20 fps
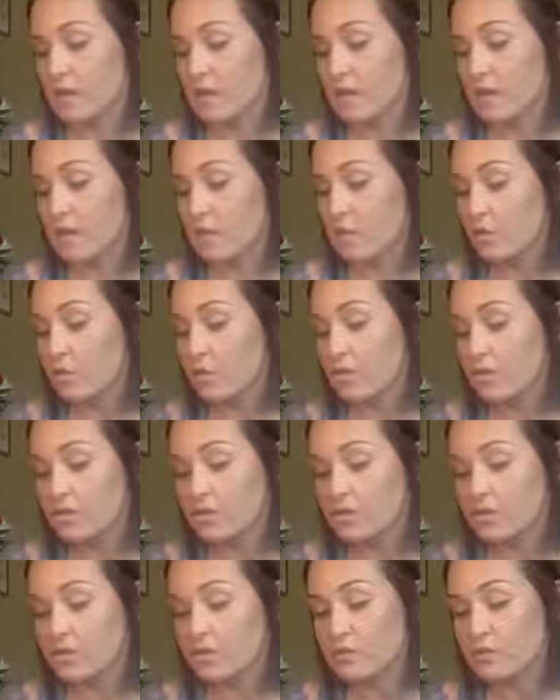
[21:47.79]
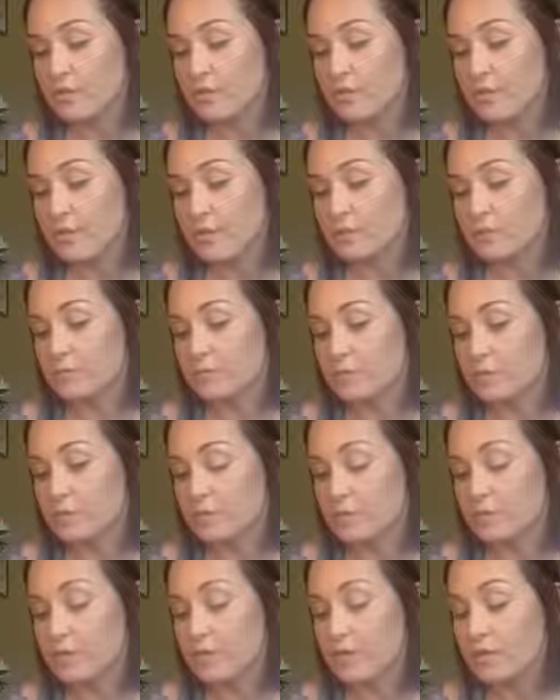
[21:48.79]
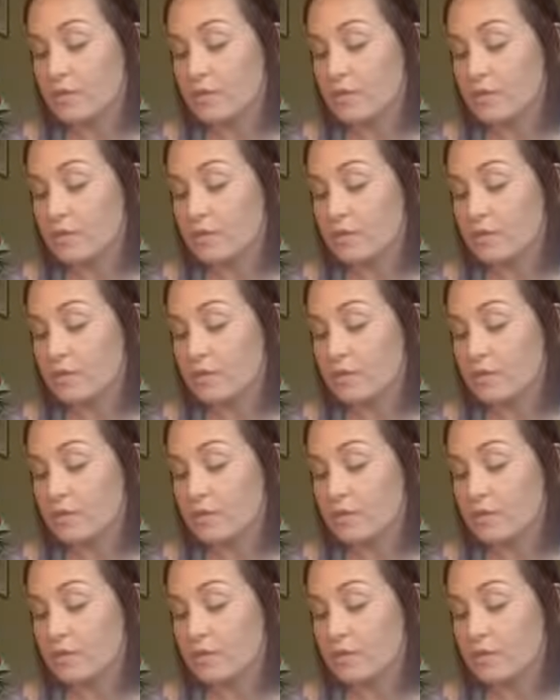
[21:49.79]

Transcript: According to the New York Times, more than 300